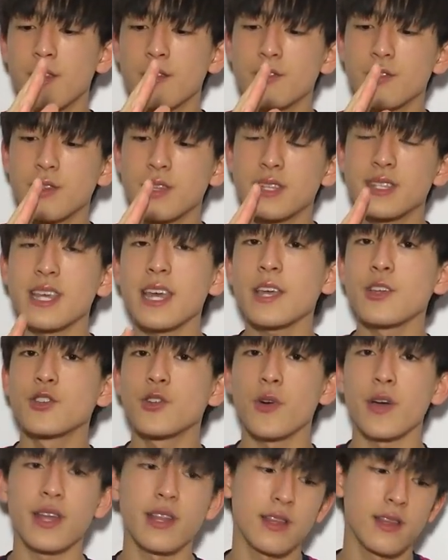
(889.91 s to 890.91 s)
to the
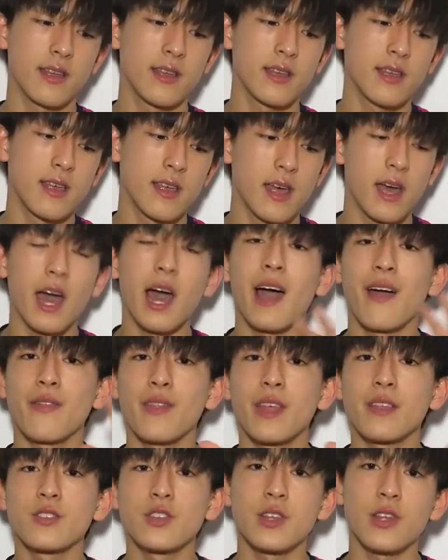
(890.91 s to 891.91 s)
T-joint, and
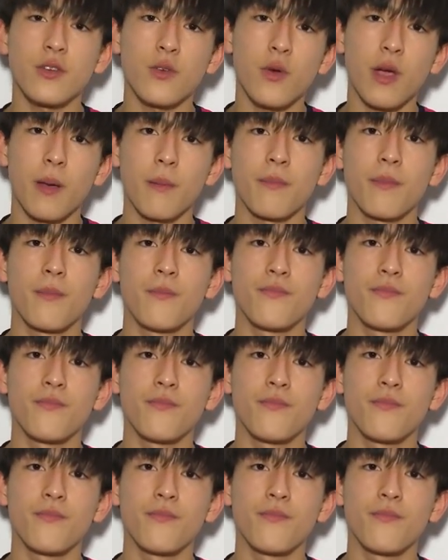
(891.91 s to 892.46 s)
then to the grip.